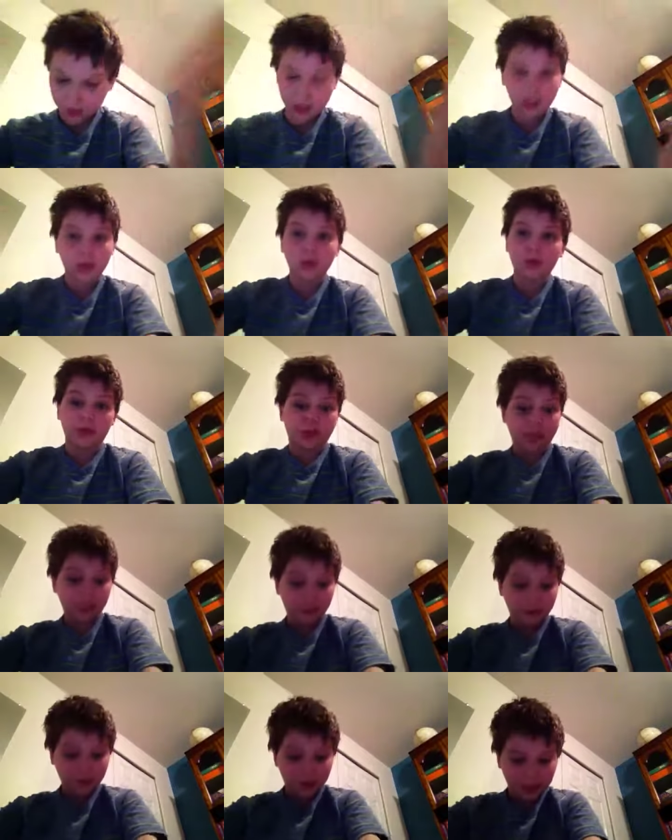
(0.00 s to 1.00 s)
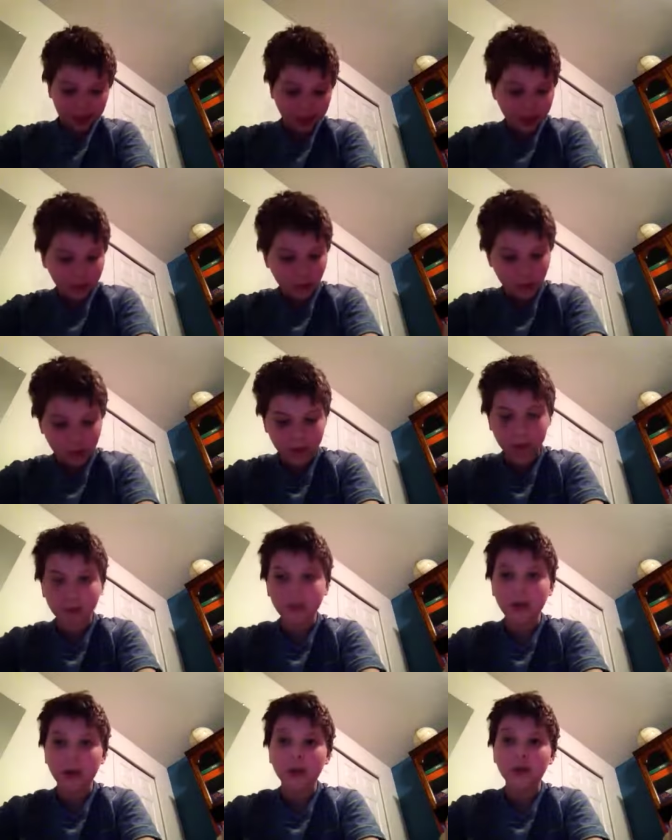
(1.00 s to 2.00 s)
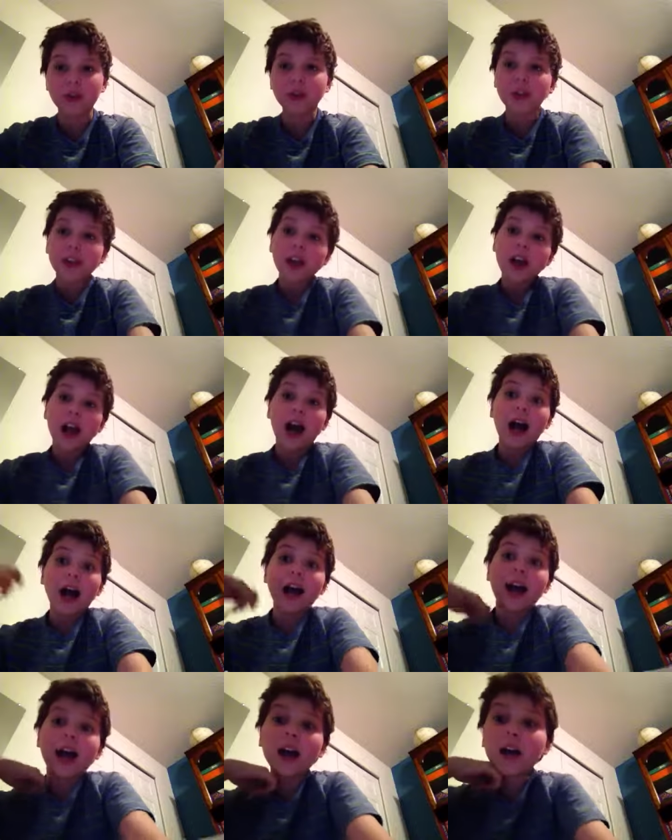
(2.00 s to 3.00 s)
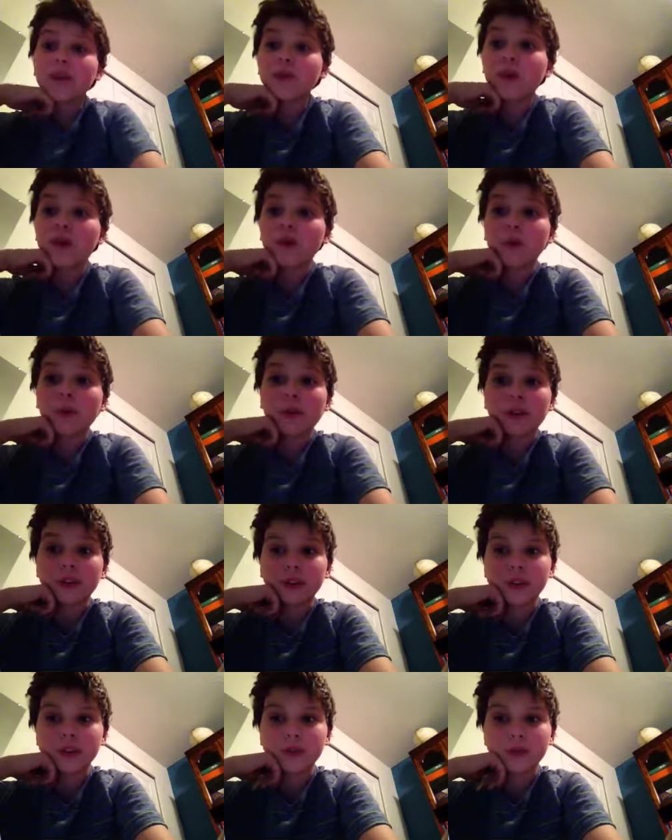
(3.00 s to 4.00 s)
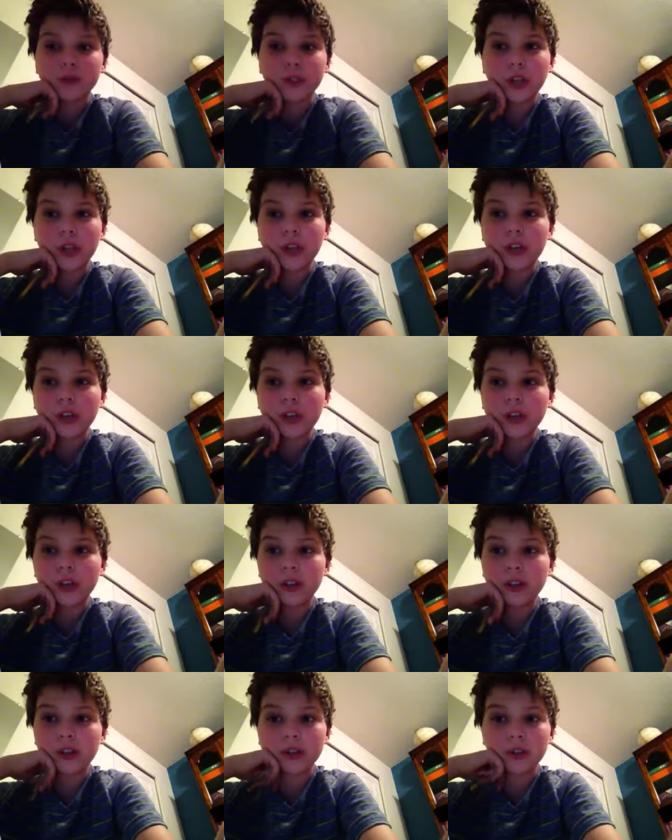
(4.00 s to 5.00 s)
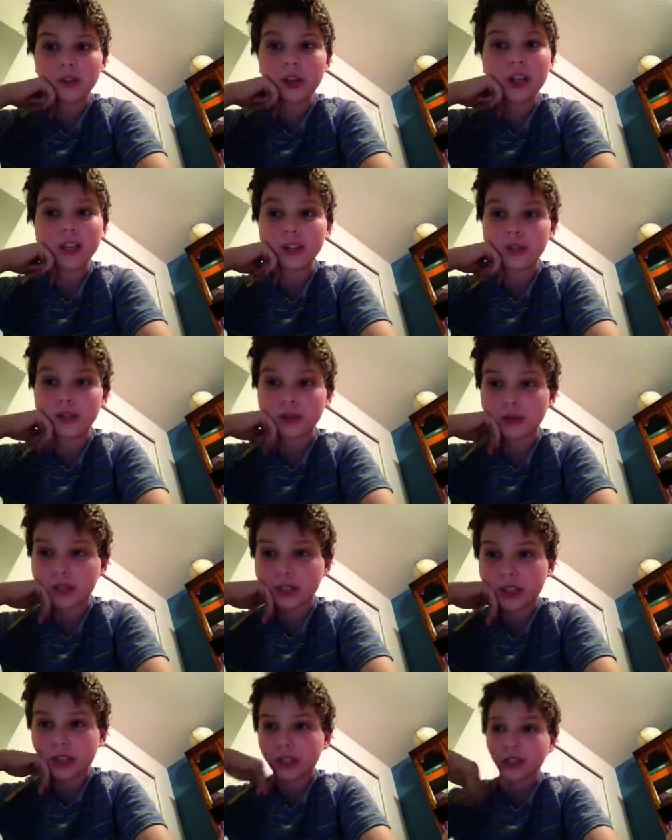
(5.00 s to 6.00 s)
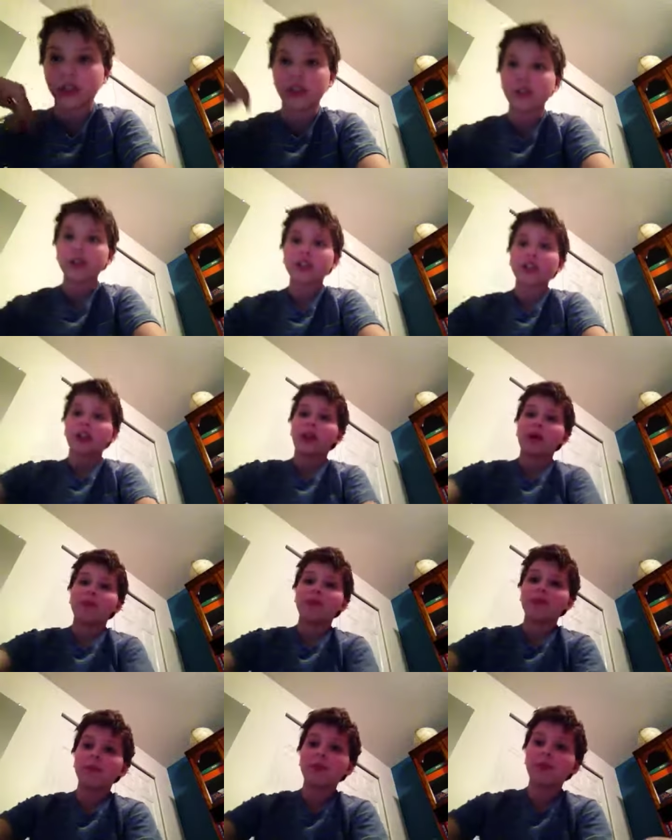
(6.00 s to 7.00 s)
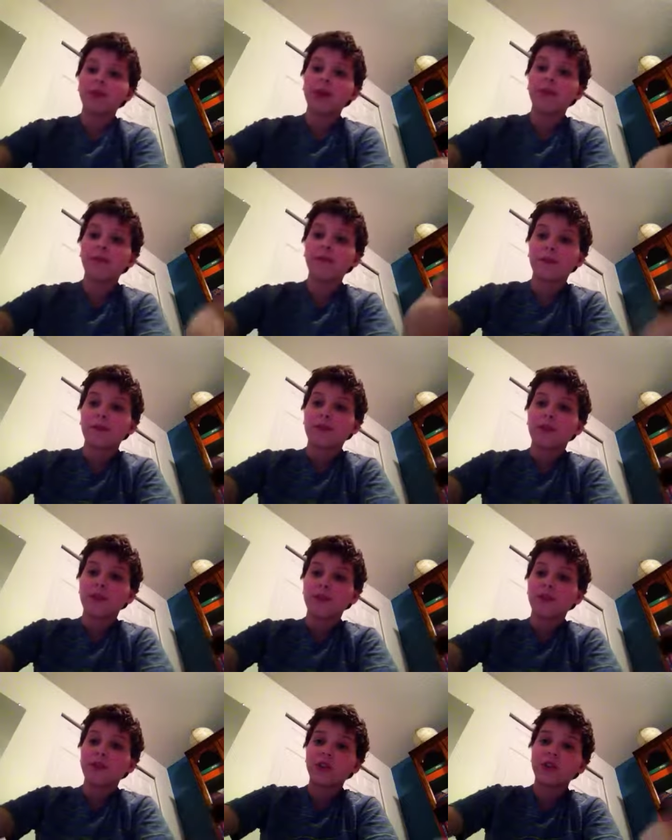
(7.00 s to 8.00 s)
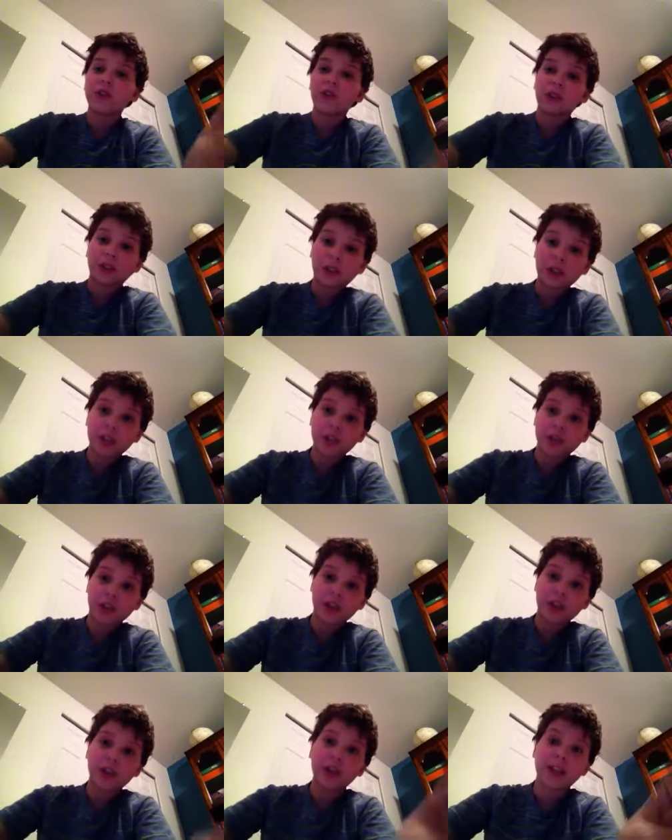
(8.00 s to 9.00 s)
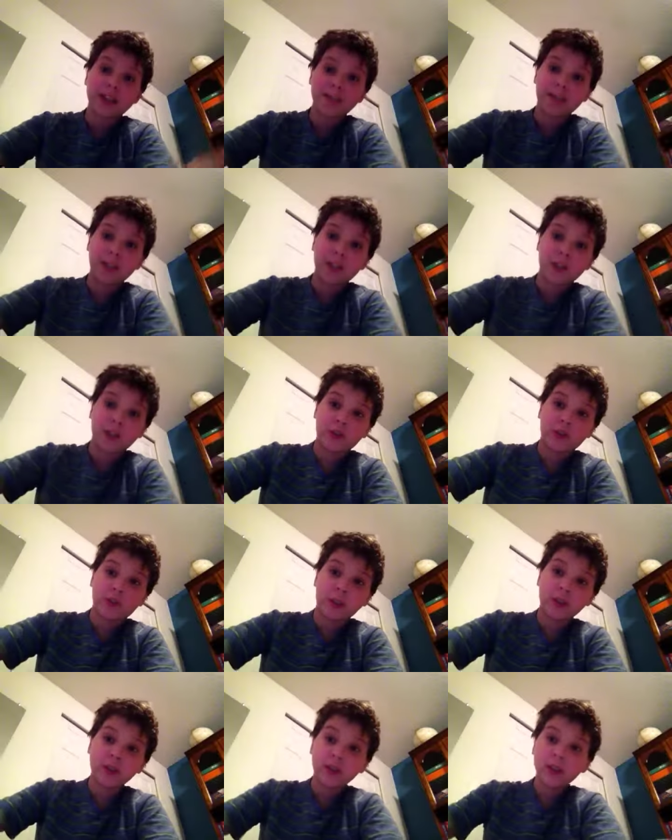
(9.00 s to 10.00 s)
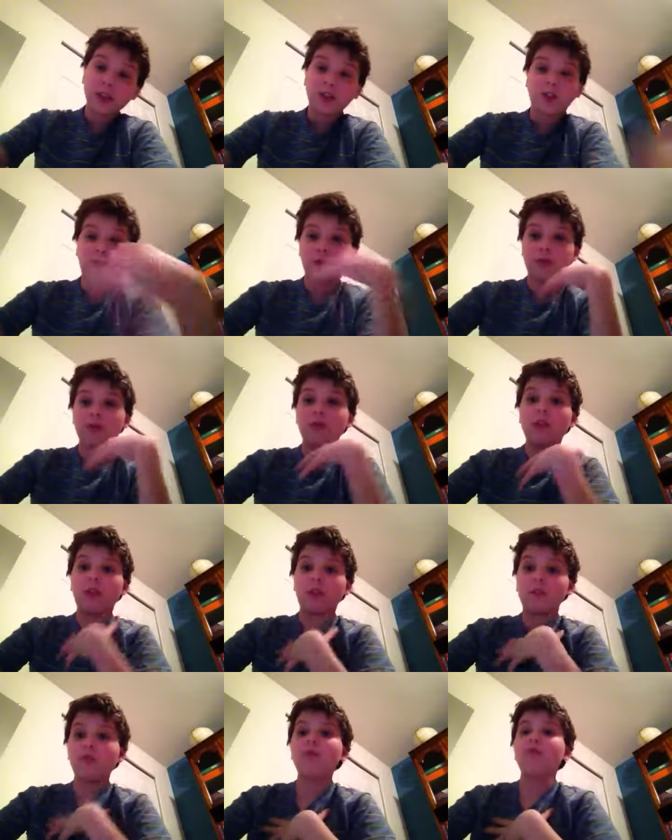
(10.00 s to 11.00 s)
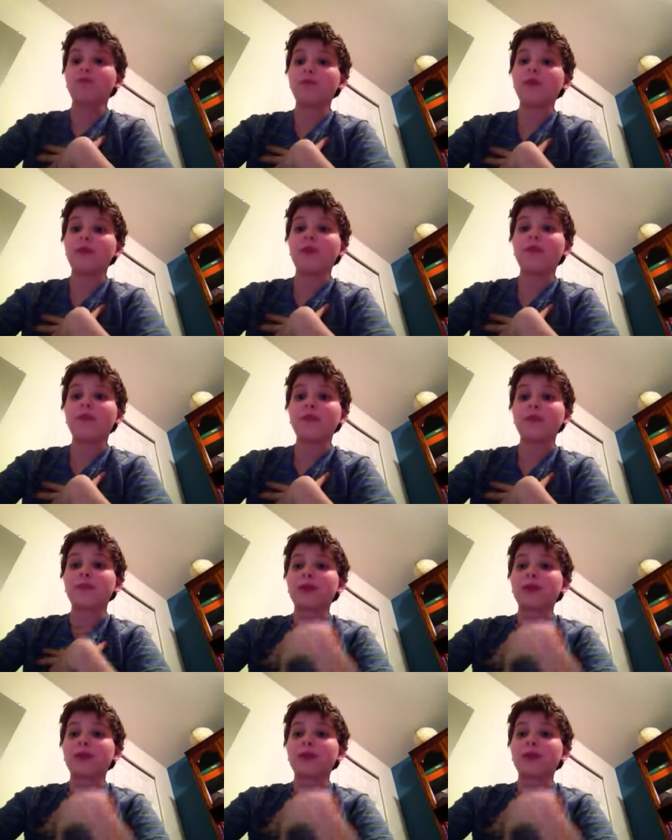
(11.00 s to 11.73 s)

a story? If yes, what was it about? I have written a story, lots of stories actually. Um, for those of you who don't know, Clanky Katrina and Gaming Hero One, who are really good friends of